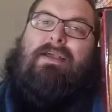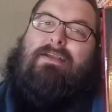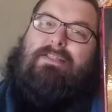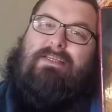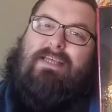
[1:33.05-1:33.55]

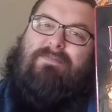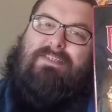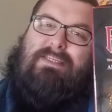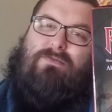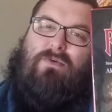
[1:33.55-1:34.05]
It does have
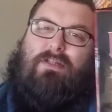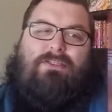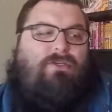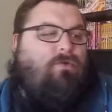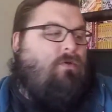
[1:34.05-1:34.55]
season one and
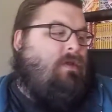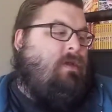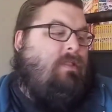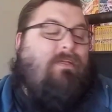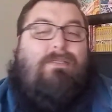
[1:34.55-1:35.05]
two.
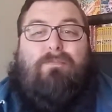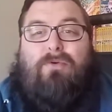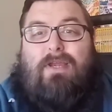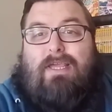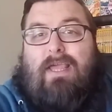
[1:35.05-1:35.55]
This is a
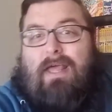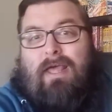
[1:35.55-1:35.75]
pretty